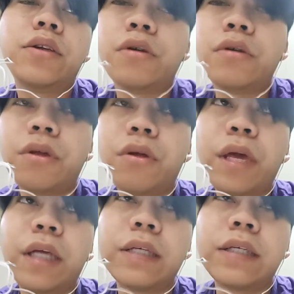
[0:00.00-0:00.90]

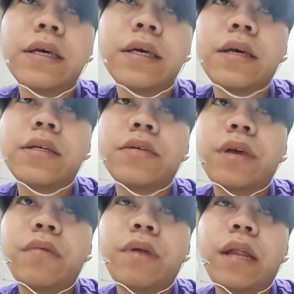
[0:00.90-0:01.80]
drawings, so
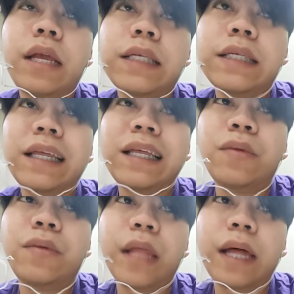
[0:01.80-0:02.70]
they will easily
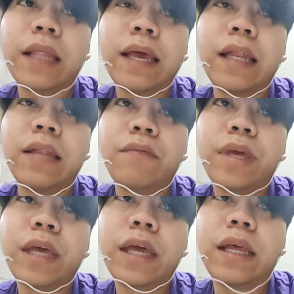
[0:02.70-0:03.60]
do that, and we
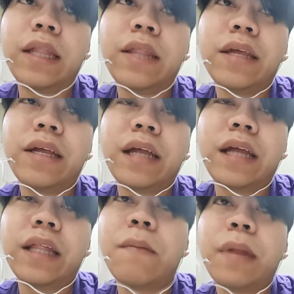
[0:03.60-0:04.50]
can integrate
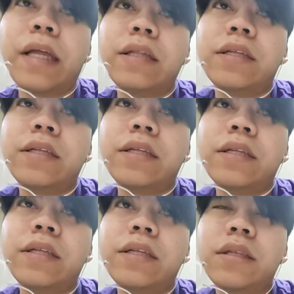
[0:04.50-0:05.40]
apply digital
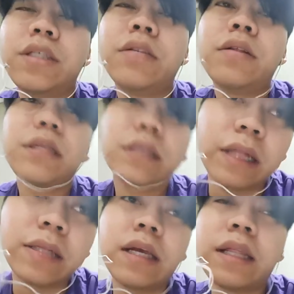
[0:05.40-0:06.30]
digital
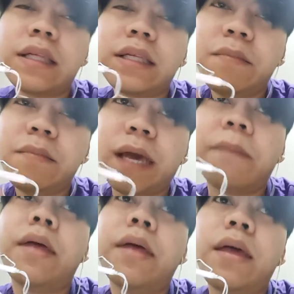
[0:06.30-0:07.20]
skills at the same
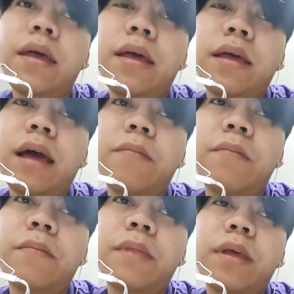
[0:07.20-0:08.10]
time.
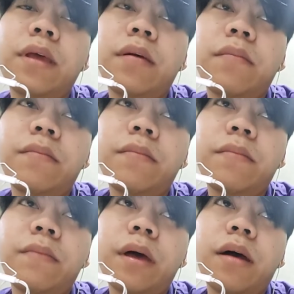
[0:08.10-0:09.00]
Um,
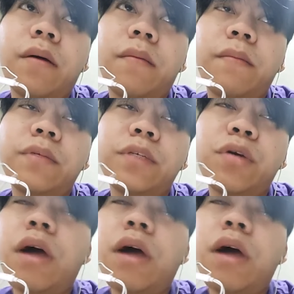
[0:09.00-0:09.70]
um, show